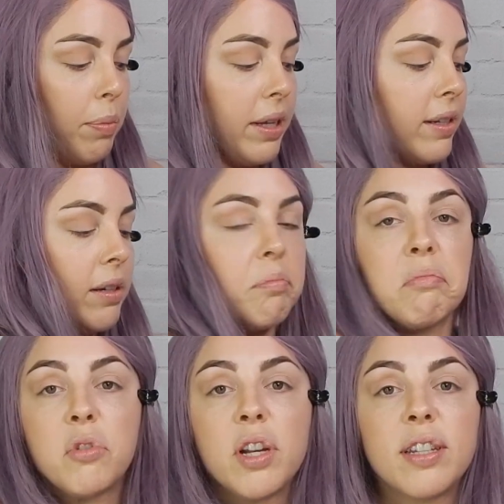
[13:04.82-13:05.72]
basic
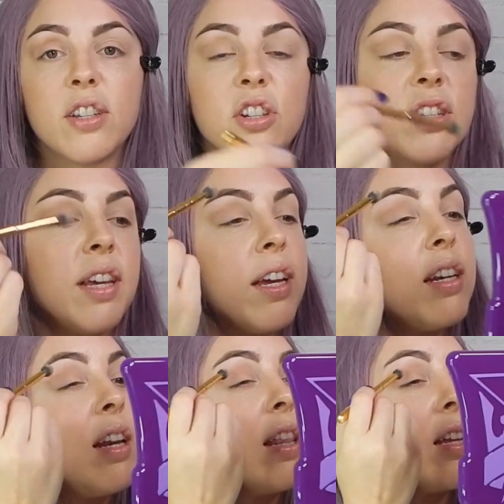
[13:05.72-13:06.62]
transition
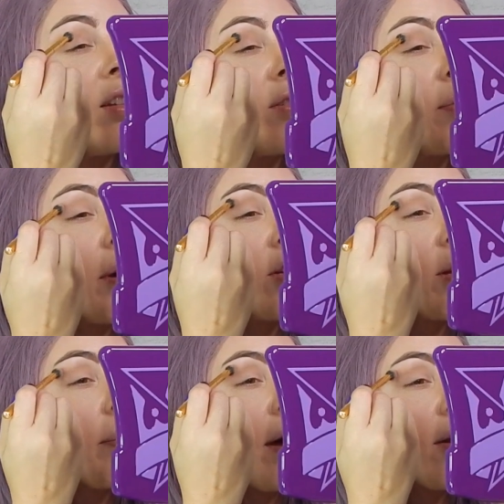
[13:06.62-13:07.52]
shade. Nothing too special
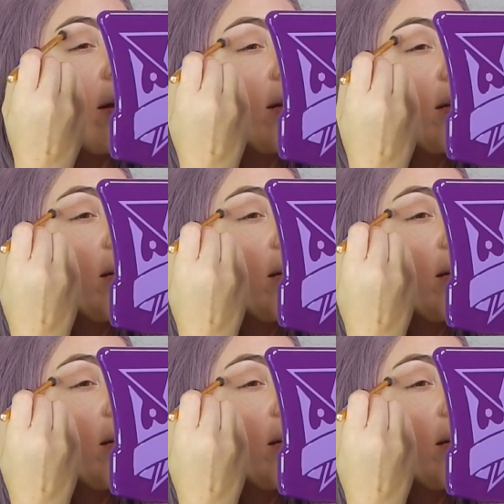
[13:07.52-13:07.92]
about it.